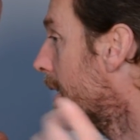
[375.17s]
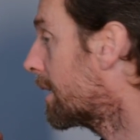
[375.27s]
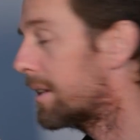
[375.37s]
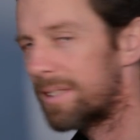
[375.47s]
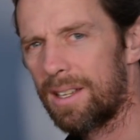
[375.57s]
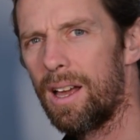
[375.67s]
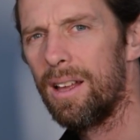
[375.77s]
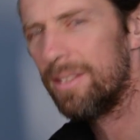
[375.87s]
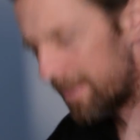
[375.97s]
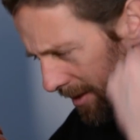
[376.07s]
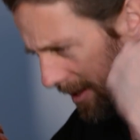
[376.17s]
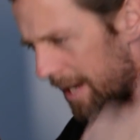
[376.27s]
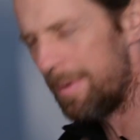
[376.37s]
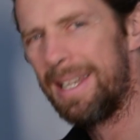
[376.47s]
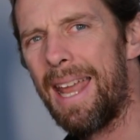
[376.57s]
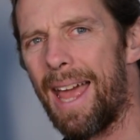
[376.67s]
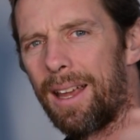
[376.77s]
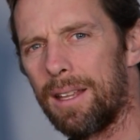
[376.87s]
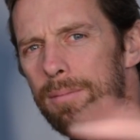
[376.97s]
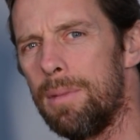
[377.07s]
because I can't see me
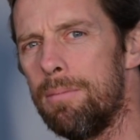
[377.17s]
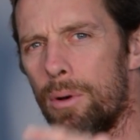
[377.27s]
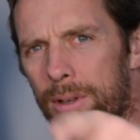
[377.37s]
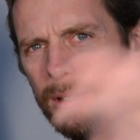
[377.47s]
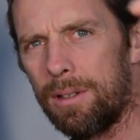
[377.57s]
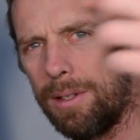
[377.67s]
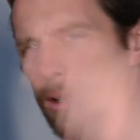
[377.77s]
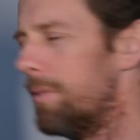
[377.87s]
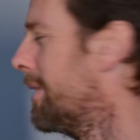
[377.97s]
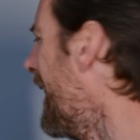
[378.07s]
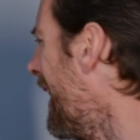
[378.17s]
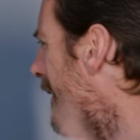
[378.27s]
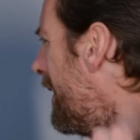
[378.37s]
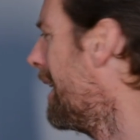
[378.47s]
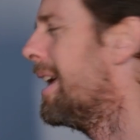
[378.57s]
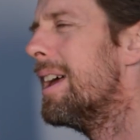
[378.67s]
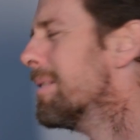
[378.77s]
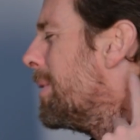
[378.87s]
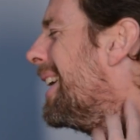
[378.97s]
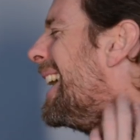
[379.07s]
neck and my monitor is over there. And
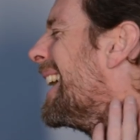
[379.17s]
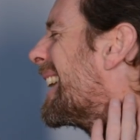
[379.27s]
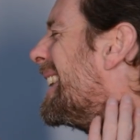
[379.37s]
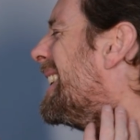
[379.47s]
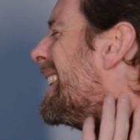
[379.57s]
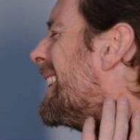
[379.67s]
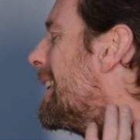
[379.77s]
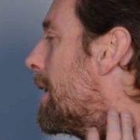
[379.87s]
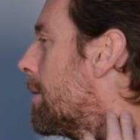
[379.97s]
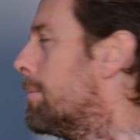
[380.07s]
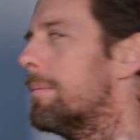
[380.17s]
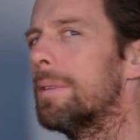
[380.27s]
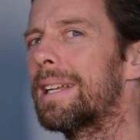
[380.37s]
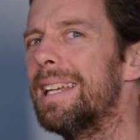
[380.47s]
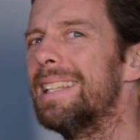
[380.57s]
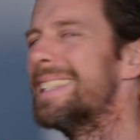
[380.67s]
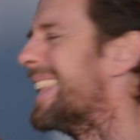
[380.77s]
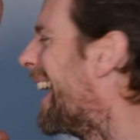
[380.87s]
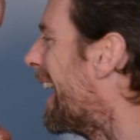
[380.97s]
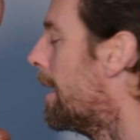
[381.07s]
but can you, you can, is it
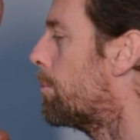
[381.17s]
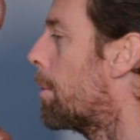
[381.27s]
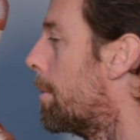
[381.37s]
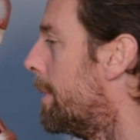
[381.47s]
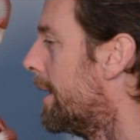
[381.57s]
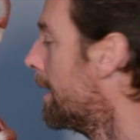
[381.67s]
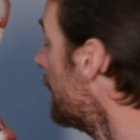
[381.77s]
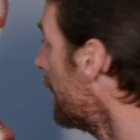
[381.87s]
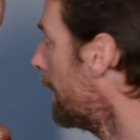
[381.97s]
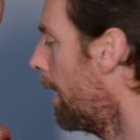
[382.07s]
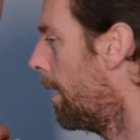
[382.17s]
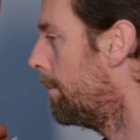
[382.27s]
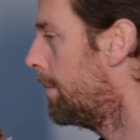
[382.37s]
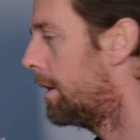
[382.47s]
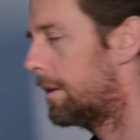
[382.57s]
there? Probably. Um,